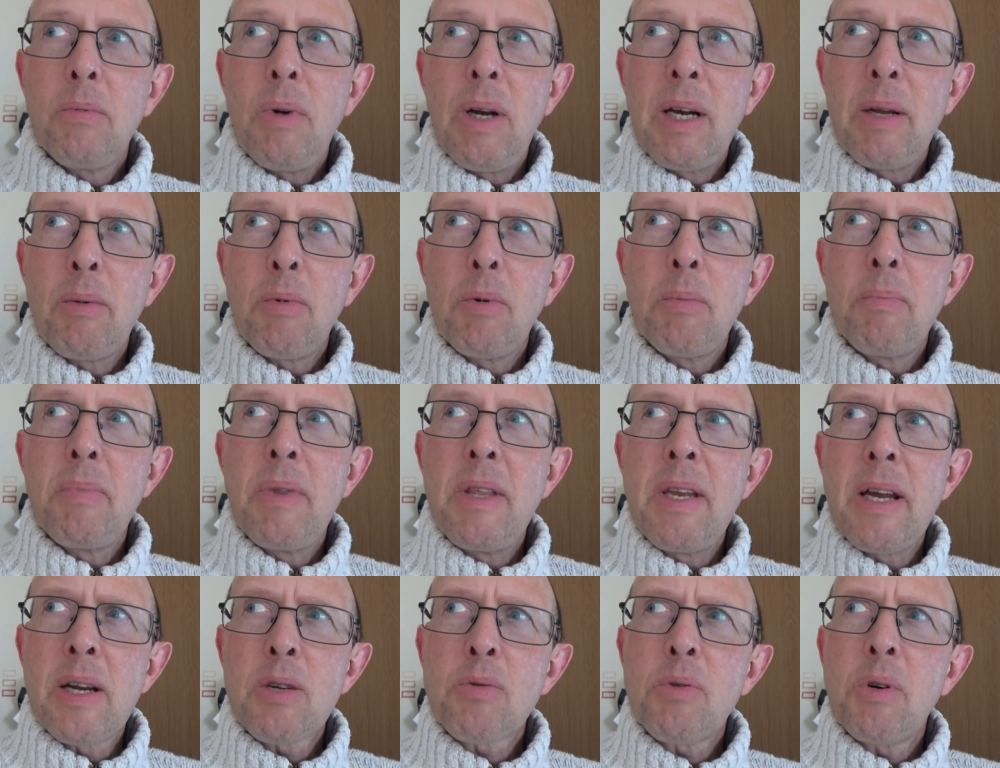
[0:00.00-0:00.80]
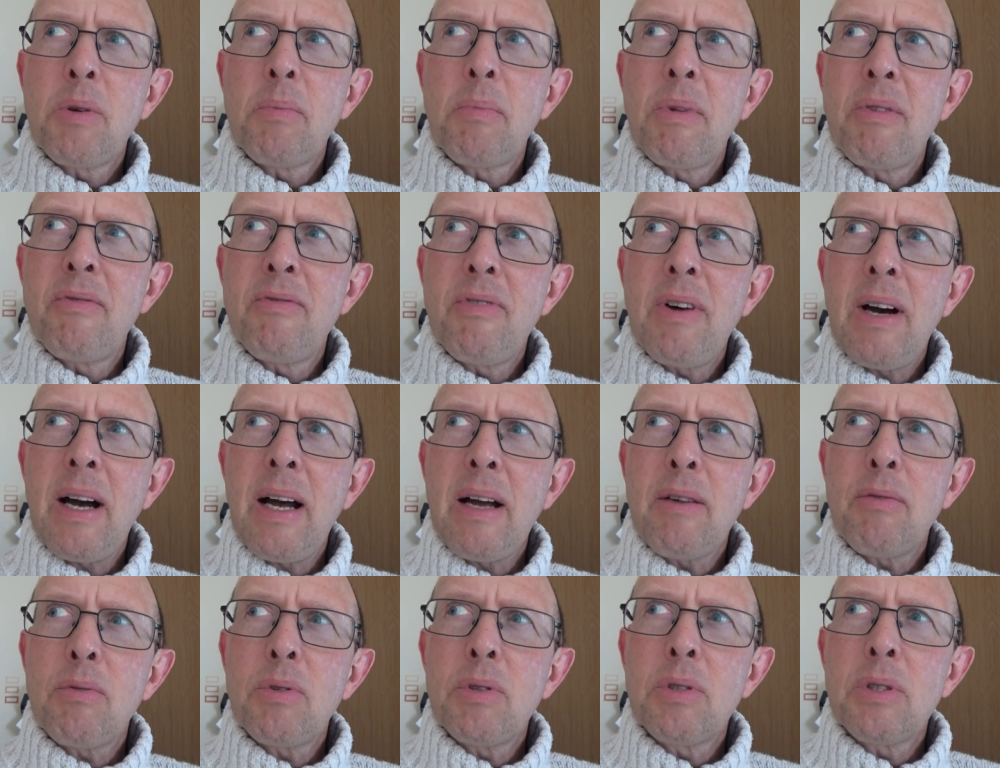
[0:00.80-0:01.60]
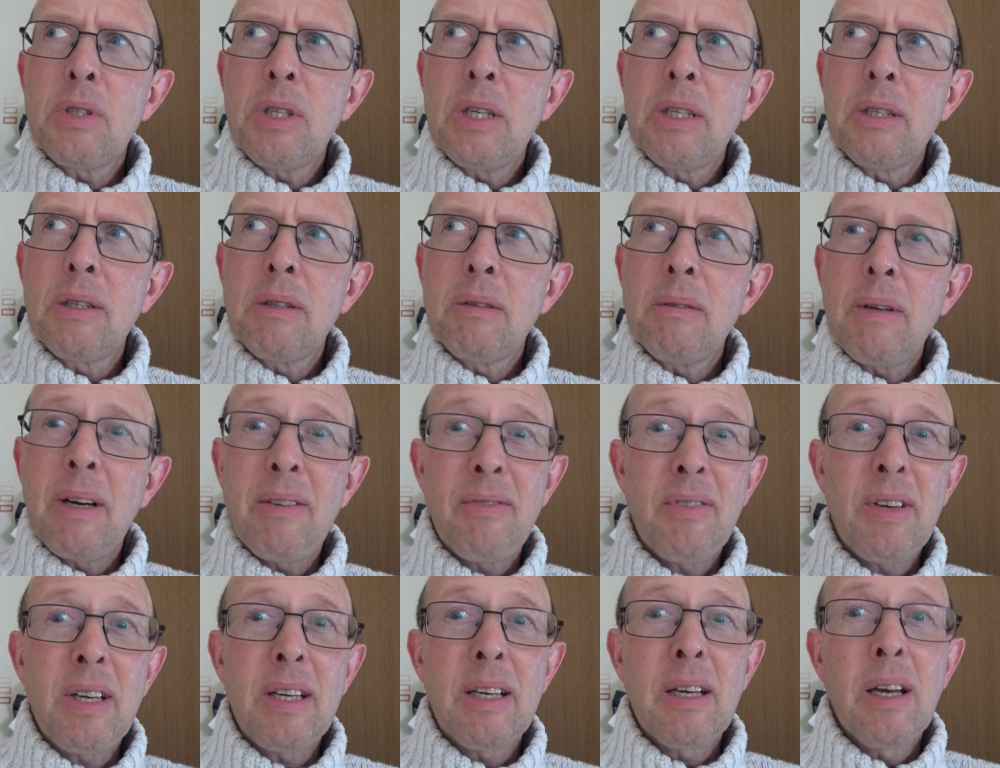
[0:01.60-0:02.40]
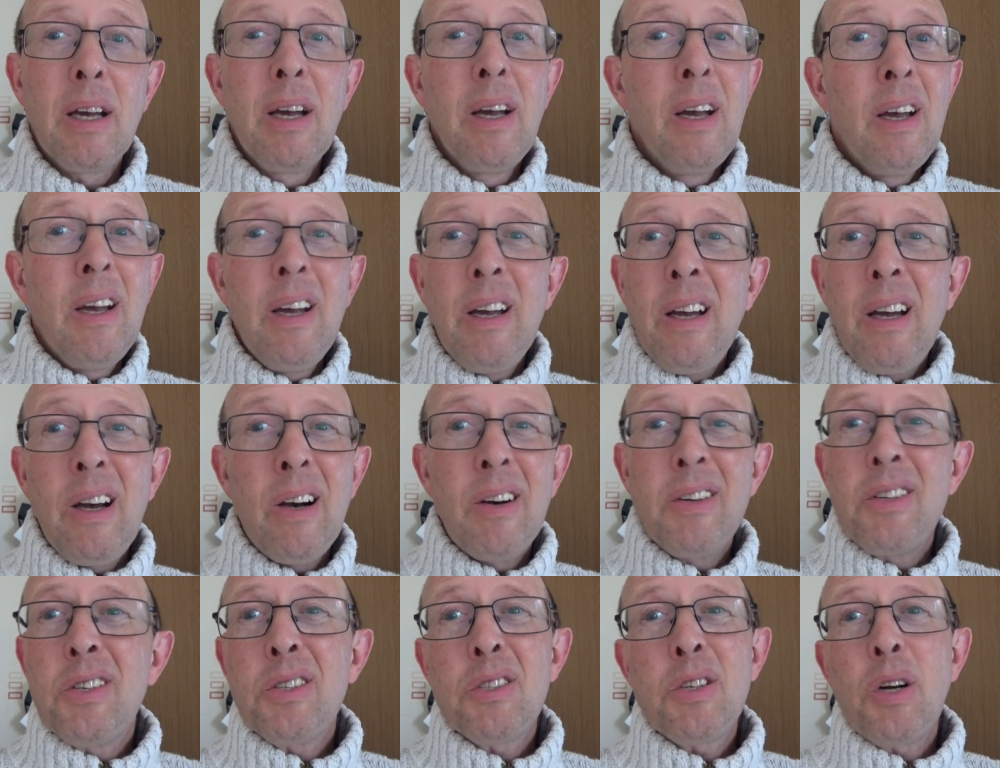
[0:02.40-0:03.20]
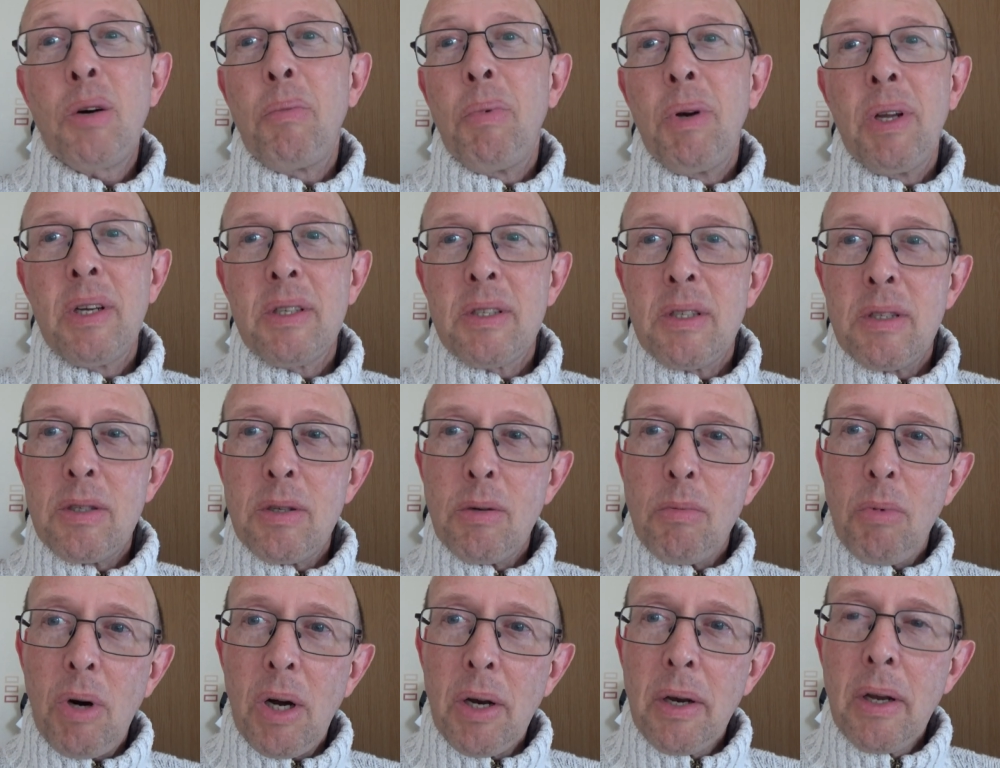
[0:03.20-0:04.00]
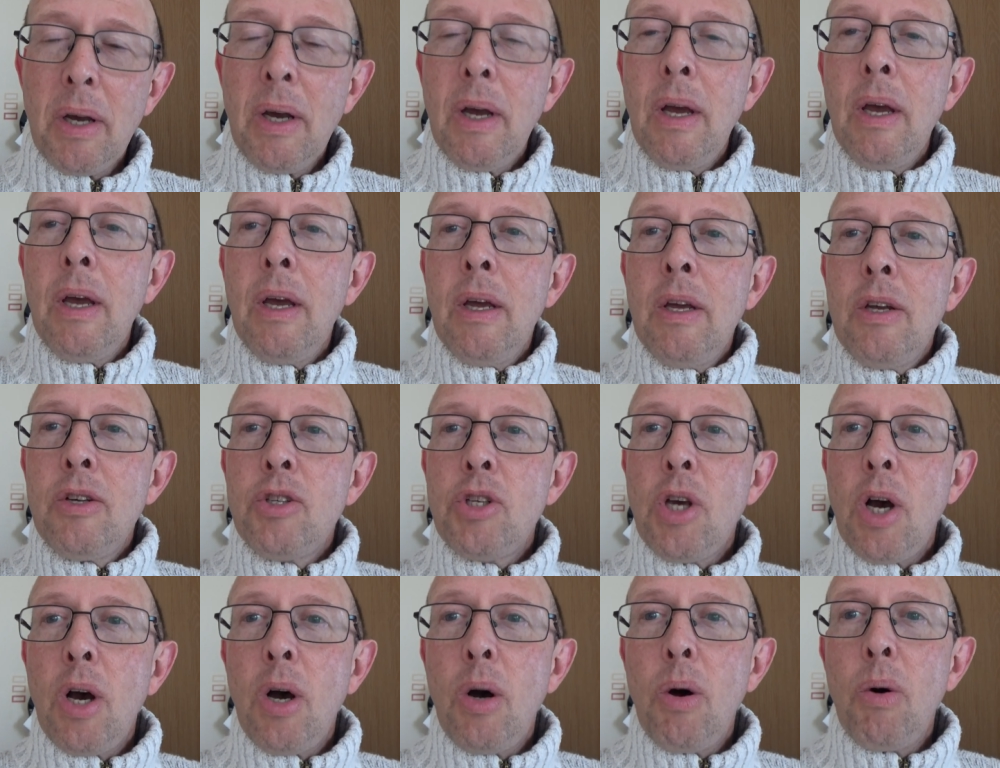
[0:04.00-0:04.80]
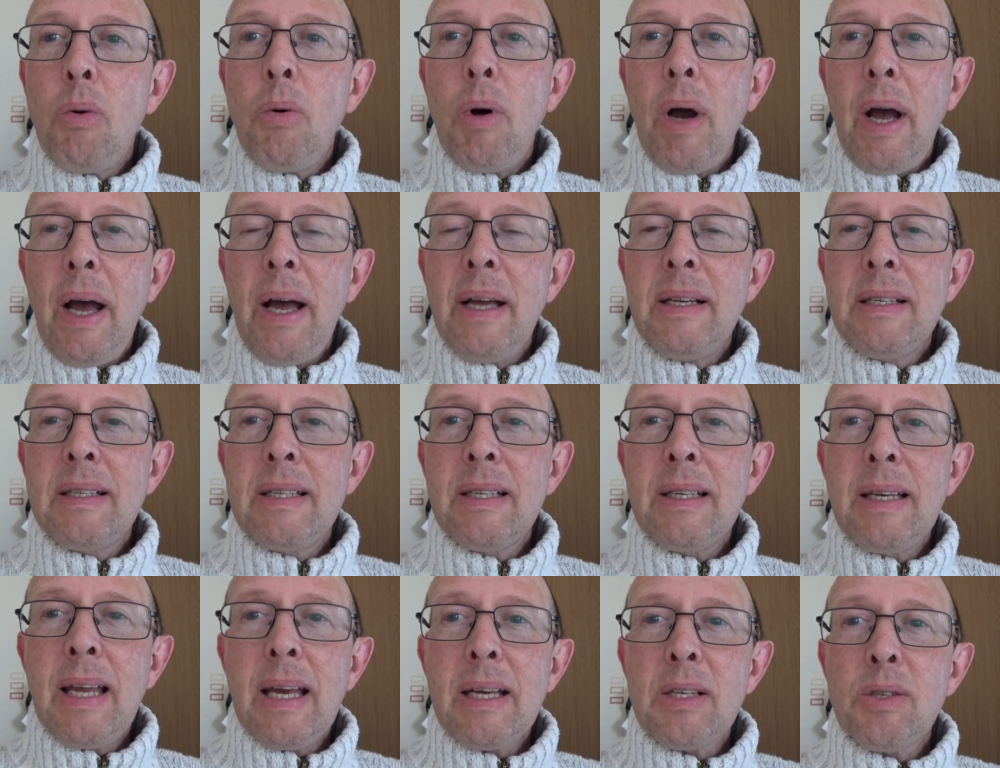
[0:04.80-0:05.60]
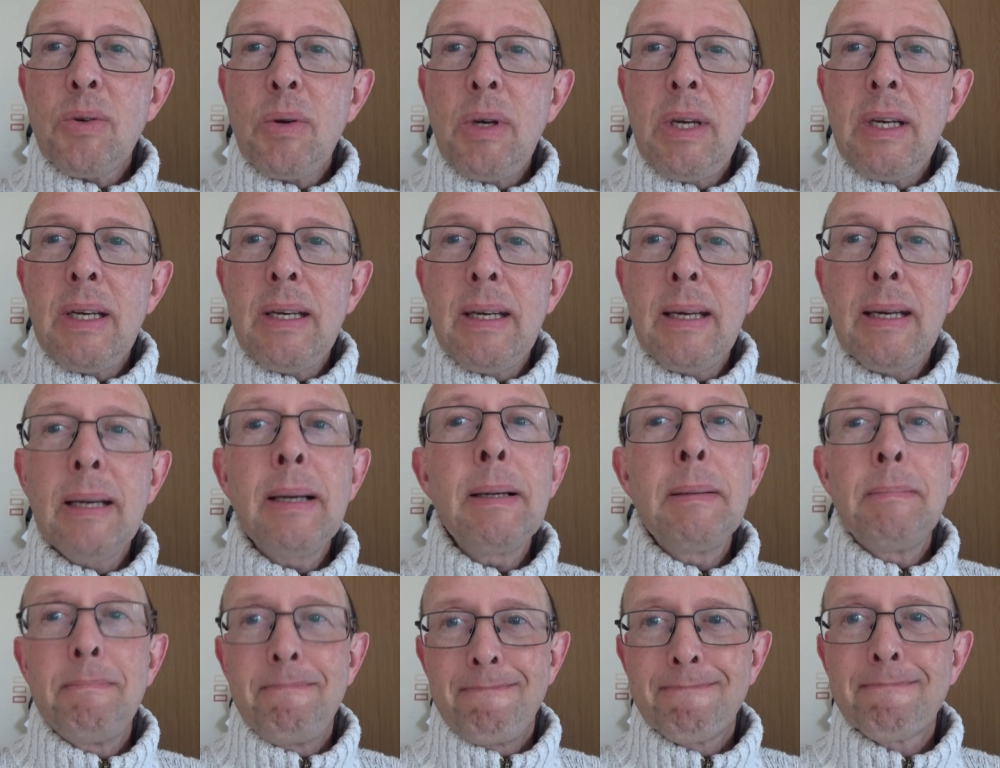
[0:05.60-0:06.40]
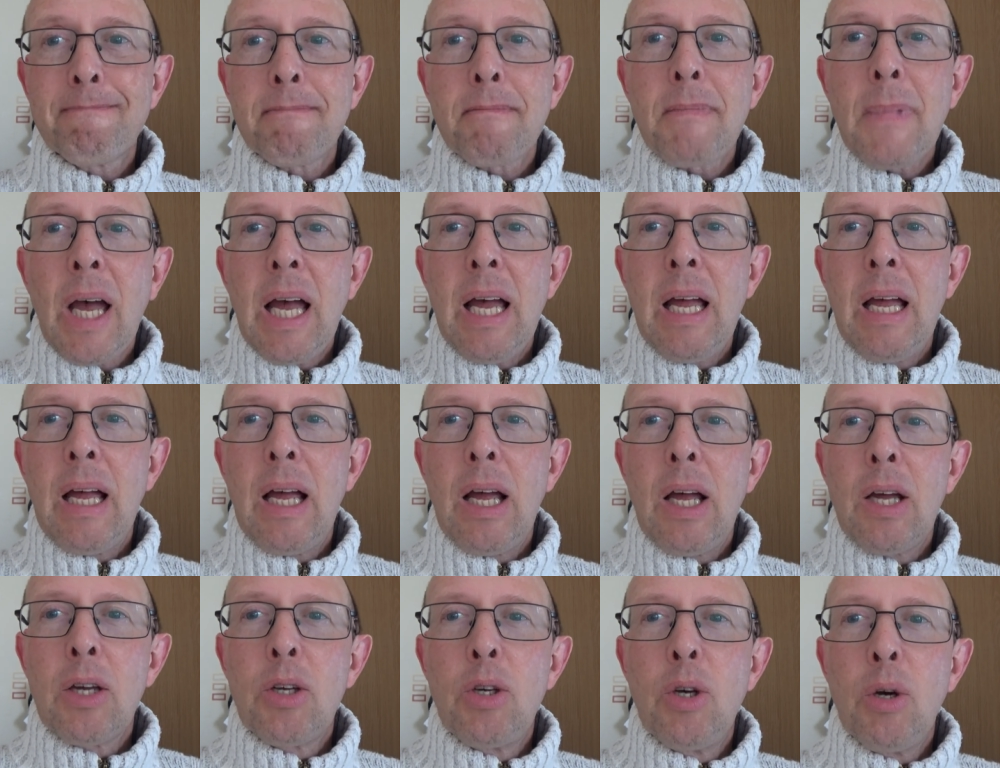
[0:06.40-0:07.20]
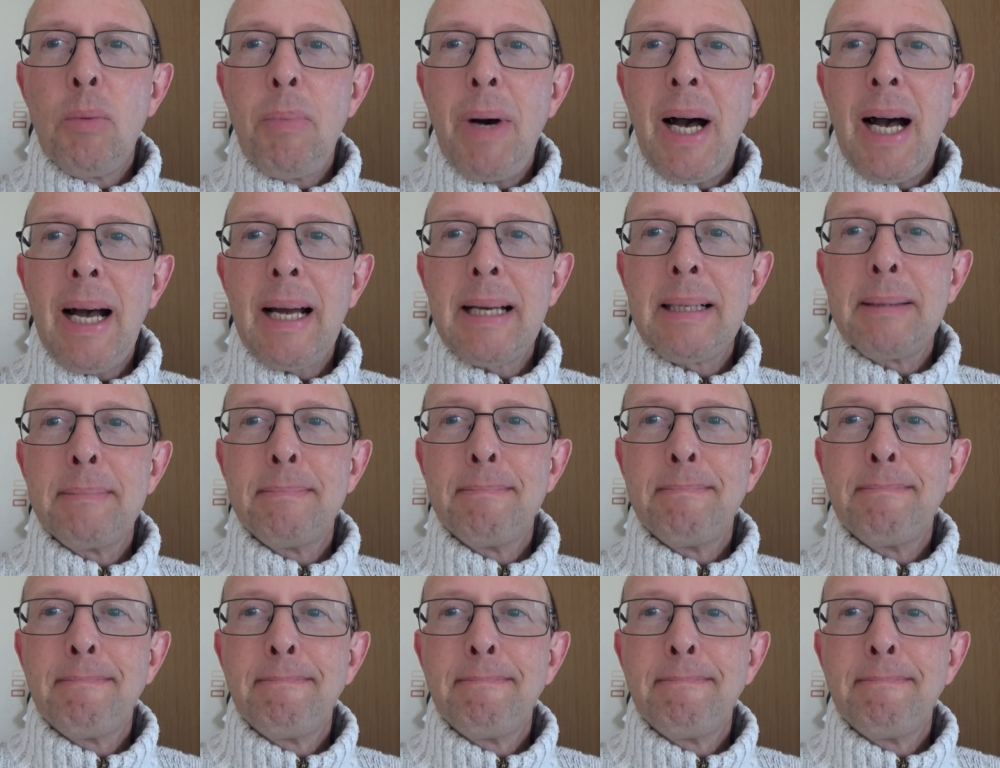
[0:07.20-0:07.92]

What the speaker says: Well, it would, the next one would be five, wouldn't it? I think. Oh, it just all blurs into one. So until next week, goodbye.